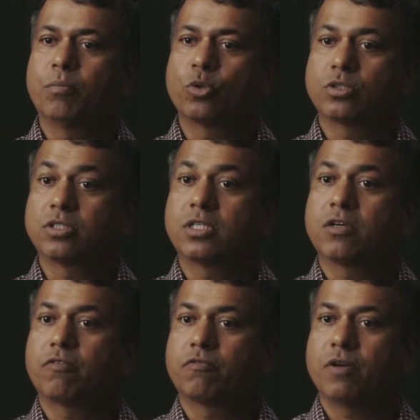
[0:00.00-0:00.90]
processing
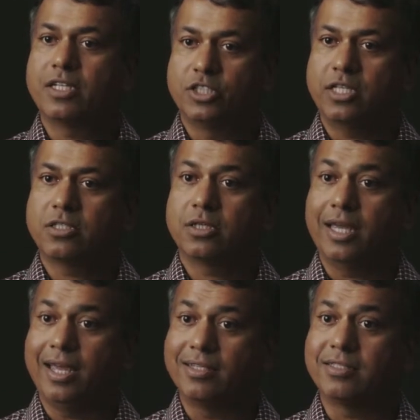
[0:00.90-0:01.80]
of uh, JSON
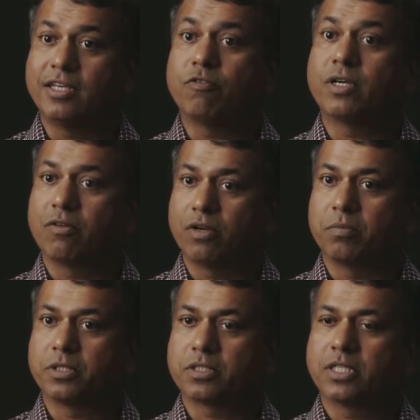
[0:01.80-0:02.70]
easy for
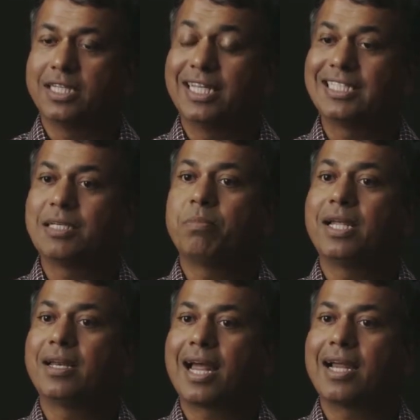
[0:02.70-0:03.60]
developers. They
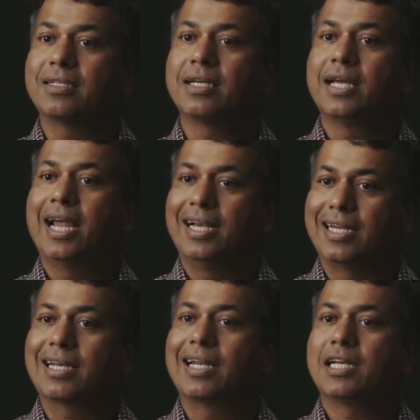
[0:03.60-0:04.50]
simply write a
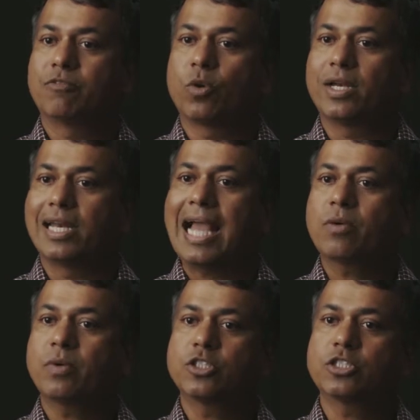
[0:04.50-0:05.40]
declarative query
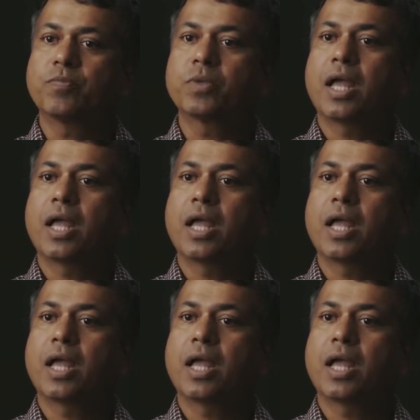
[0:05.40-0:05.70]
language